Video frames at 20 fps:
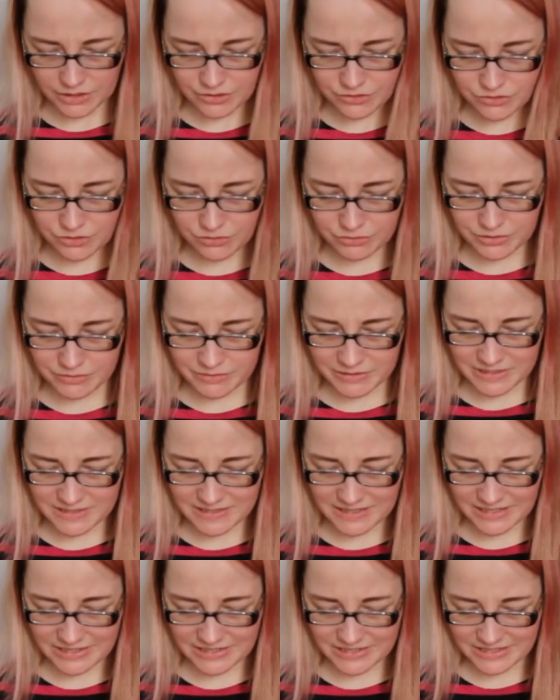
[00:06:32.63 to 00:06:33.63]
So US
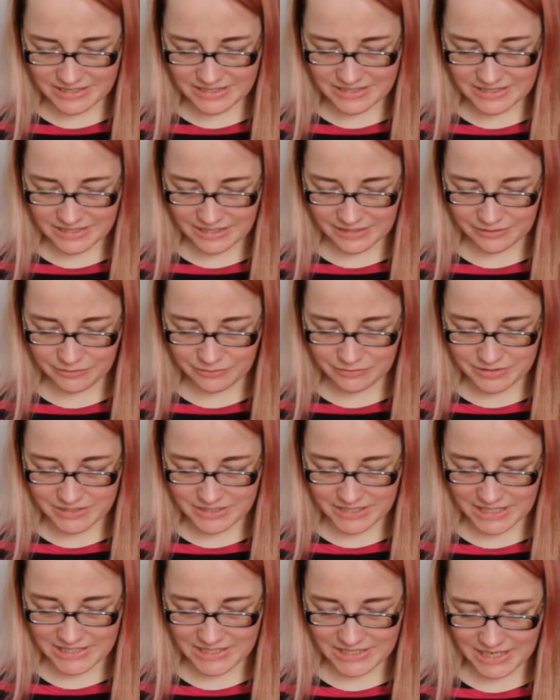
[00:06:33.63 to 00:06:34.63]
size 6 and US
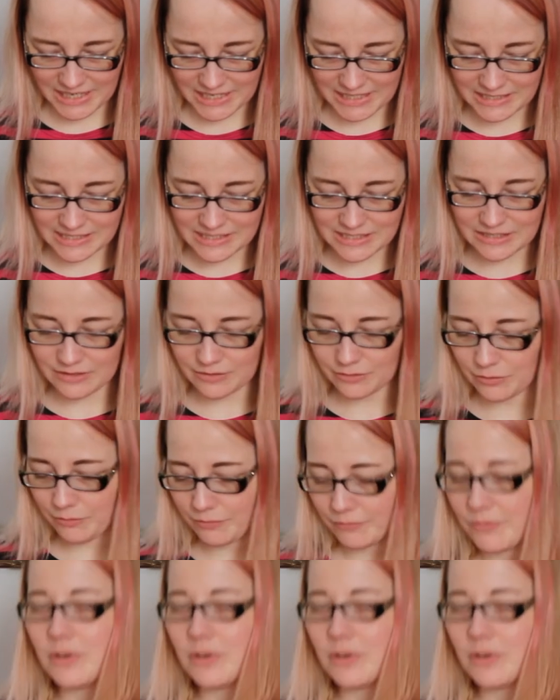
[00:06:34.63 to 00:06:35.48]
size 8, you know,